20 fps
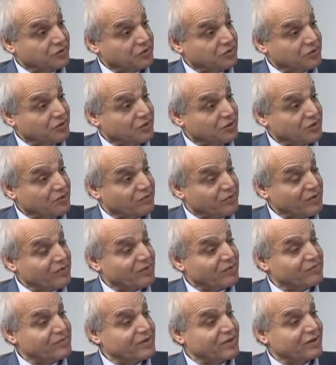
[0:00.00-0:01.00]
You know,
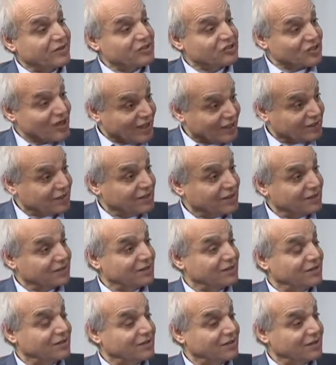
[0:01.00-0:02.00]
people been rejected,
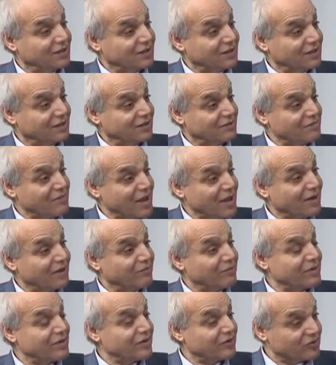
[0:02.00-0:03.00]
uh, men
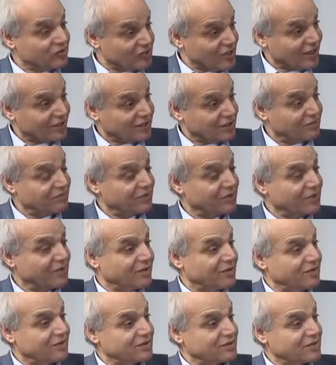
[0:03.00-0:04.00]
been rejected
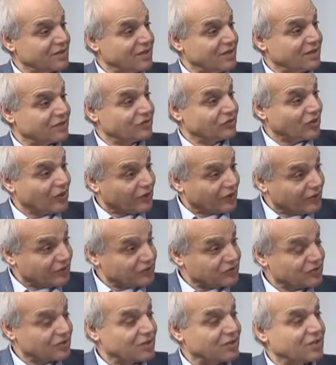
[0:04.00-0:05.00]
because they are darker
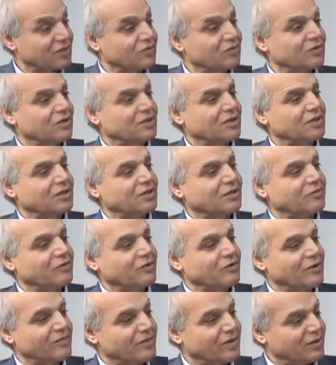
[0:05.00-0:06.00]
skin,
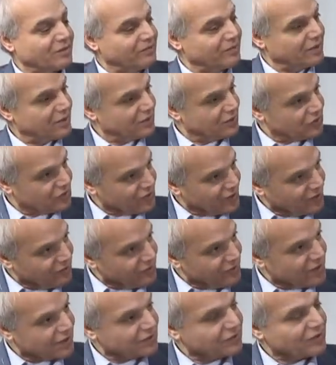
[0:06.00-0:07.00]
women been rejected
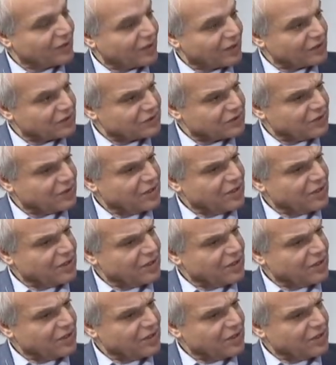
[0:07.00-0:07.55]
because are darker skin. Mm